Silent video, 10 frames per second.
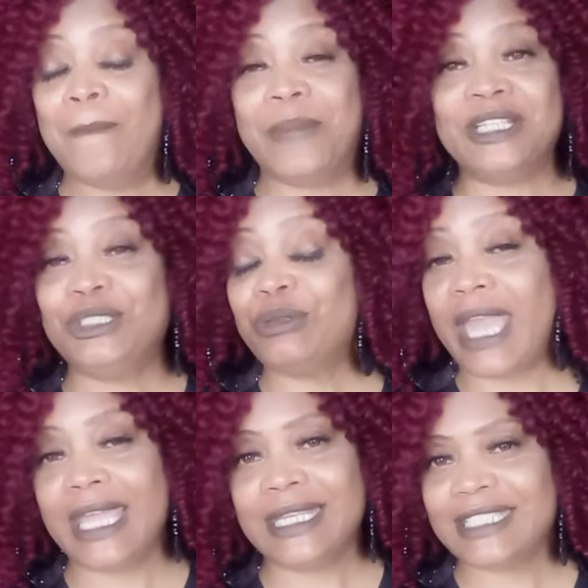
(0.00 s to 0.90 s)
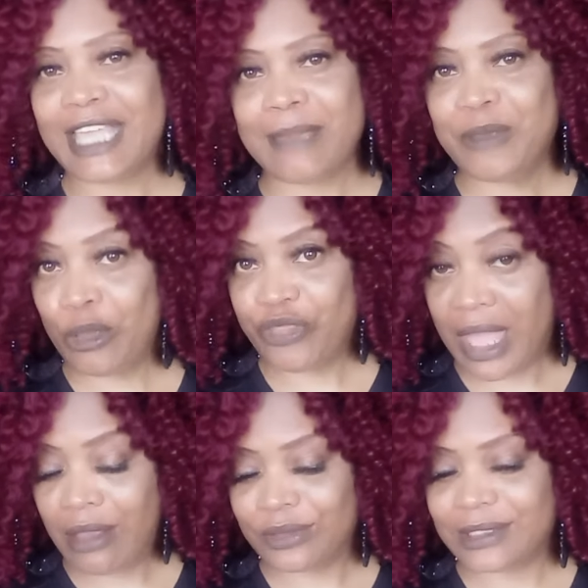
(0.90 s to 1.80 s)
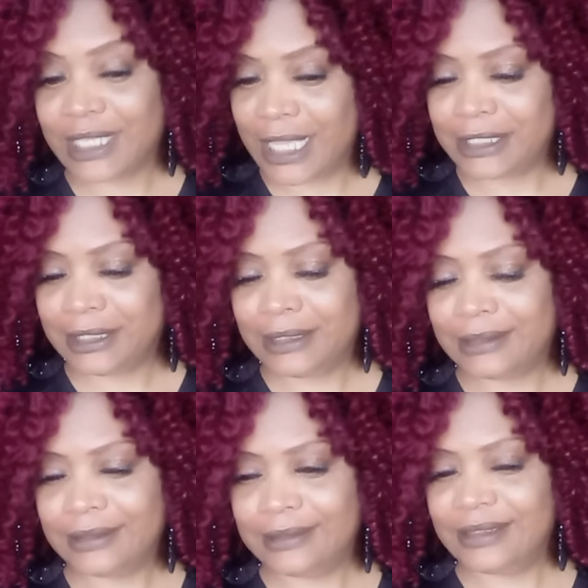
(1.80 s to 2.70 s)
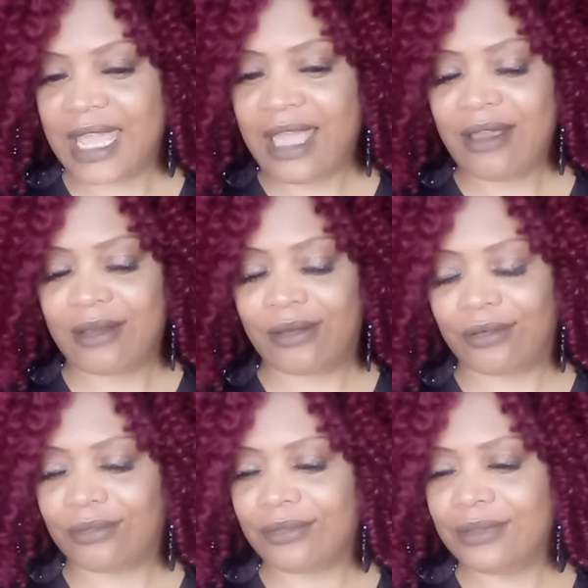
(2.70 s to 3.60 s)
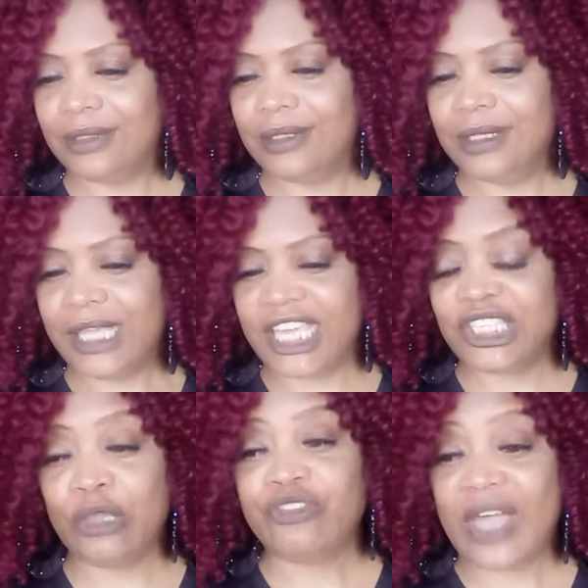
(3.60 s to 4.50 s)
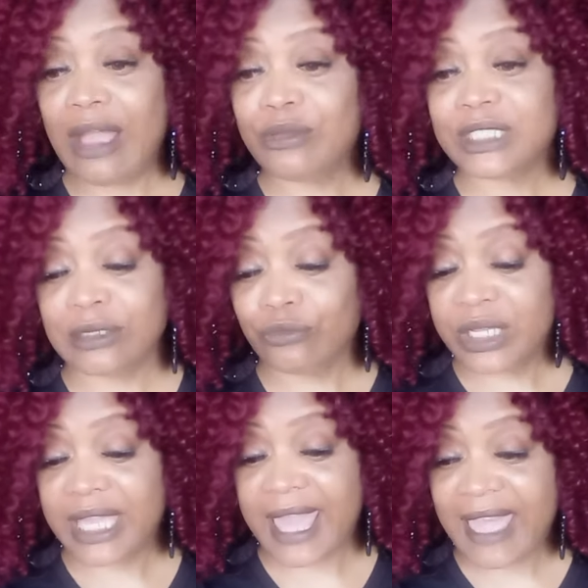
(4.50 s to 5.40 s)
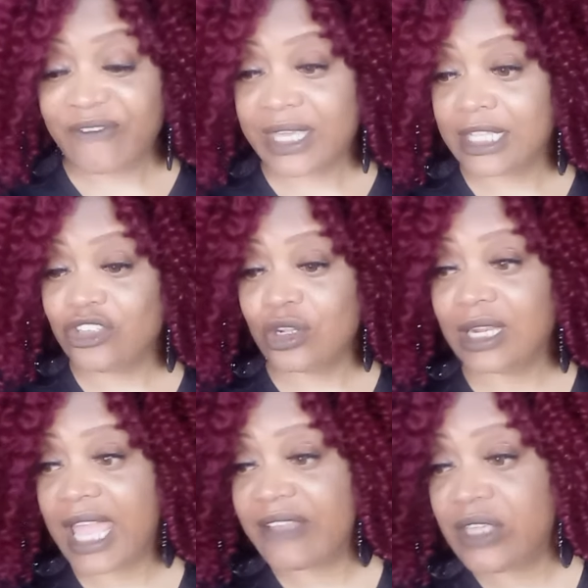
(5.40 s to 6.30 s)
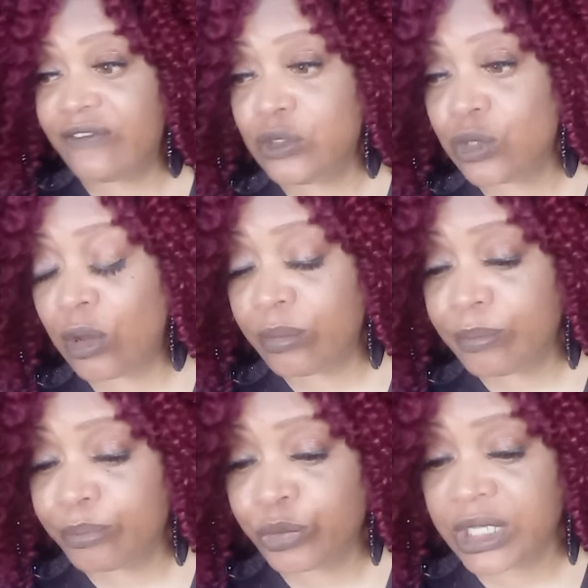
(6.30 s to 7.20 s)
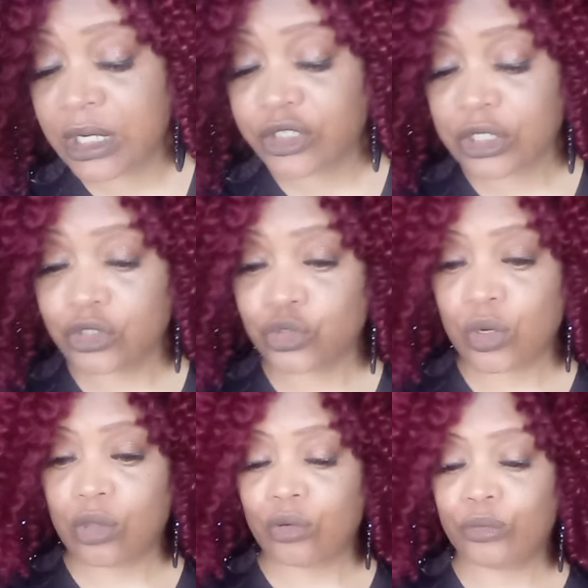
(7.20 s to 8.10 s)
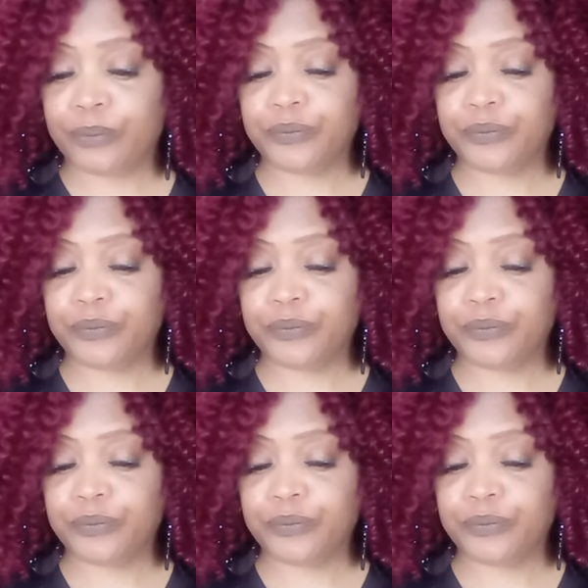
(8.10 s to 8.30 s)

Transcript: but you can't escape your thoughts, can you? No. And your thoughts can wreak havoc in your life if you don't bring it under control.